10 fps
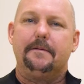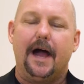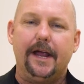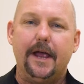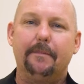
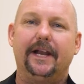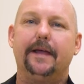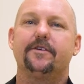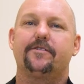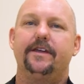Hi, my
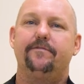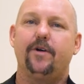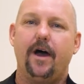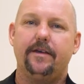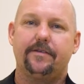name is Steve
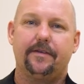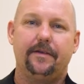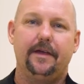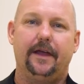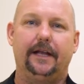Kost.
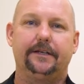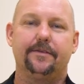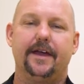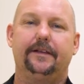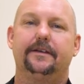I'd like to
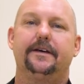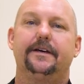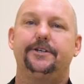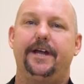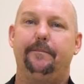thank
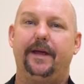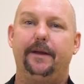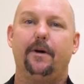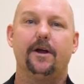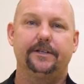the
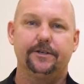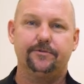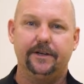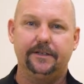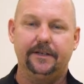Champaign Park
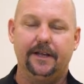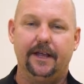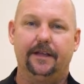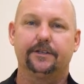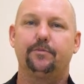District
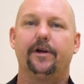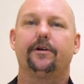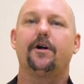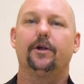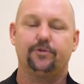and the
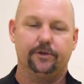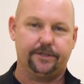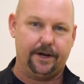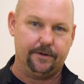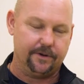Springer Cultural
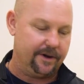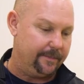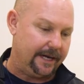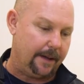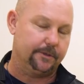Center for
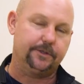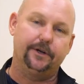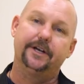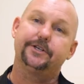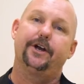giving me an
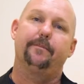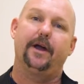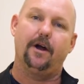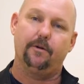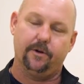opportunity to share
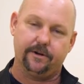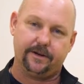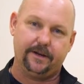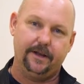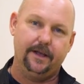my
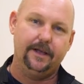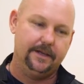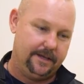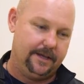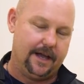artwork
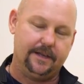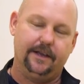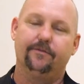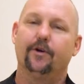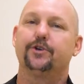
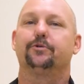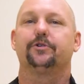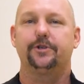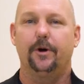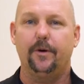in a
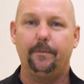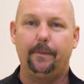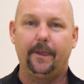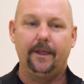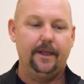virtual show.